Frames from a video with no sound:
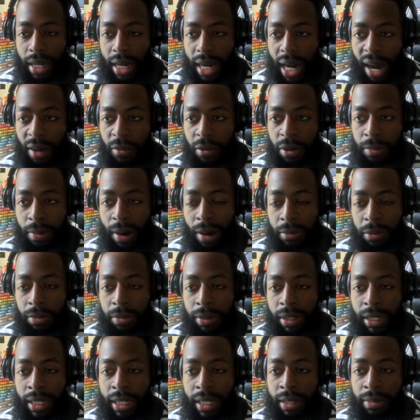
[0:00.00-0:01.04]
I would
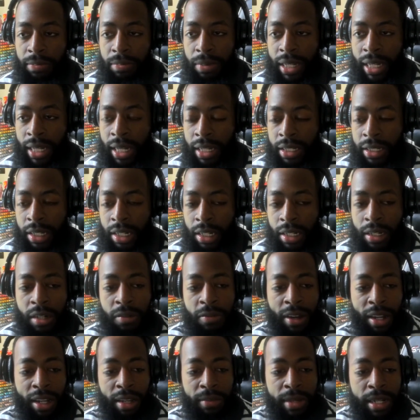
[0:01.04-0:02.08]
probably be into the
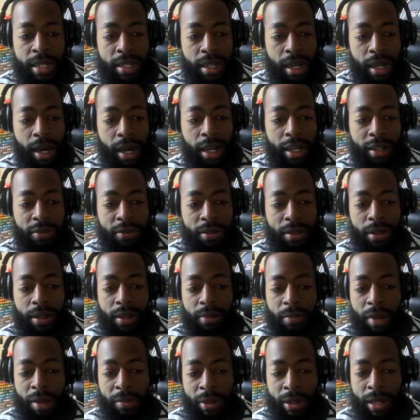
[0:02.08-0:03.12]
development side of
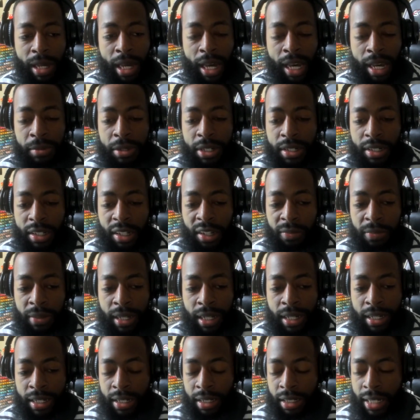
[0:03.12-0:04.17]
maybe games and stuff
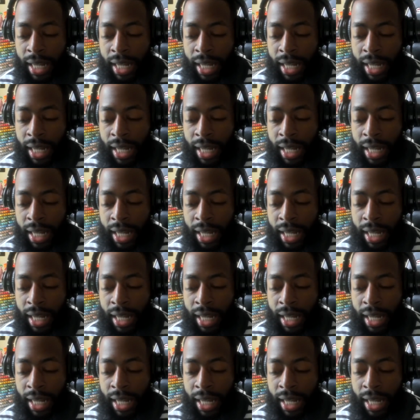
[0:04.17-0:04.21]
because